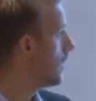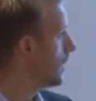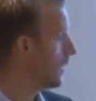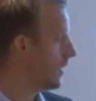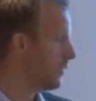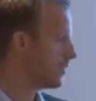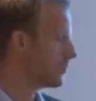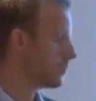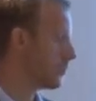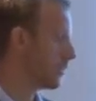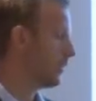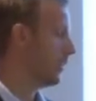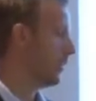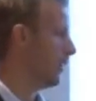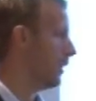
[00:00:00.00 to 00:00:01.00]
in
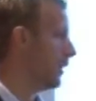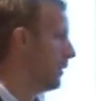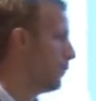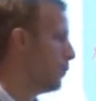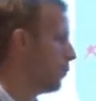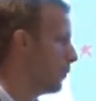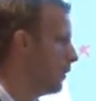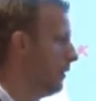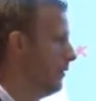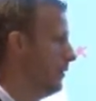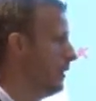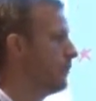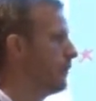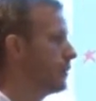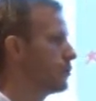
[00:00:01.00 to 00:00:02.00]

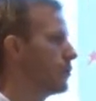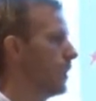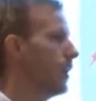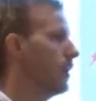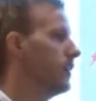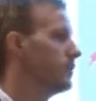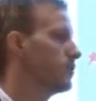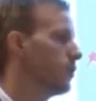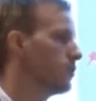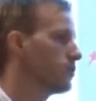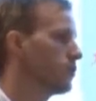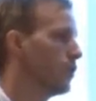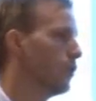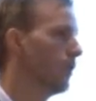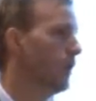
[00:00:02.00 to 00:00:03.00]
Venezuela, it's
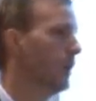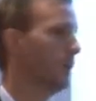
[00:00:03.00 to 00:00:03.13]
also